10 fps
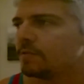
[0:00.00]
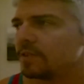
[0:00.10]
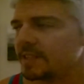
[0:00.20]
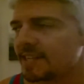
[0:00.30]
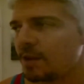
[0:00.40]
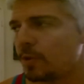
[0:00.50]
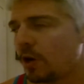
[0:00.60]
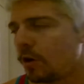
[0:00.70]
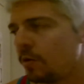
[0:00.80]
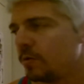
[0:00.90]
For the type
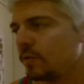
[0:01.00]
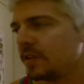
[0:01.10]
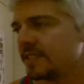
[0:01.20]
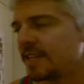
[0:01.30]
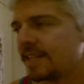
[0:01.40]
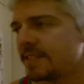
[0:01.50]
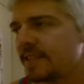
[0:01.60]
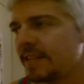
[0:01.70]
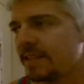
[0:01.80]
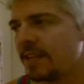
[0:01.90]
O, it says
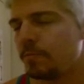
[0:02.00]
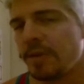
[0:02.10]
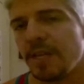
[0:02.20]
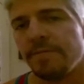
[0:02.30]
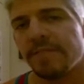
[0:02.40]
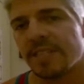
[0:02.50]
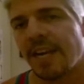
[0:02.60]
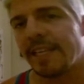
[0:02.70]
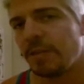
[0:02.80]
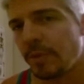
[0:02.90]
that beef is
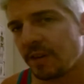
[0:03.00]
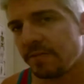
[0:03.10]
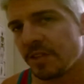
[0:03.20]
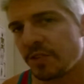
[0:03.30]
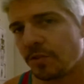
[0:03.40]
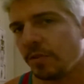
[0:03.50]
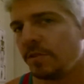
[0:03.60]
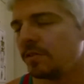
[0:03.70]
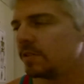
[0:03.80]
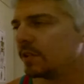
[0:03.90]
highly
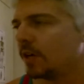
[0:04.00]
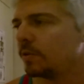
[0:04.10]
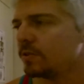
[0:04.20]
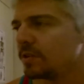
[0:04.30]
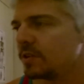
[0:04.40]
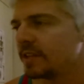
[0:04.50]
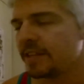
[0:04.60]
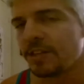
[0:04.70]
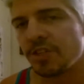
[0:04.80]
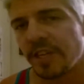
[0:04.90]
beneficial, and
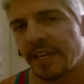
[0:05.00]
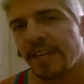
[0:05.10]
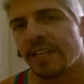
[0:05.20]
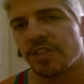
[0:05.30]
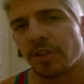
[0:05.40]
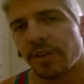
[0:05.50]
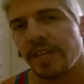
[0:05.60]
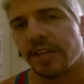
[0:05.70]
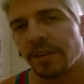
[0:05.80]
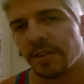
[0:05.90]
then chicken and
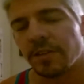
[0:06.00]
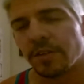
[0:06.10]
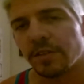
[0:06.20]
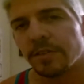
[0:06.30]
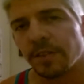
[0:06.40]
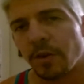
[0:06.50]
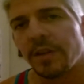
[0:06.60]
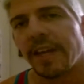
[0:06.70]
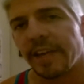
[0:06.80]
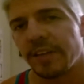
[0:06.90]
turkey are
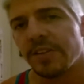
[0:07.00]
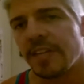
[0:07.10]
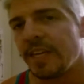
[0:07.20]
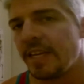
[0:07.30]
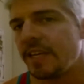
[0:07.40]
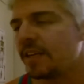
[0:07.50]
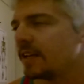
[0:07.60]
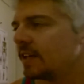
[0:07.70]
okay and good to eat.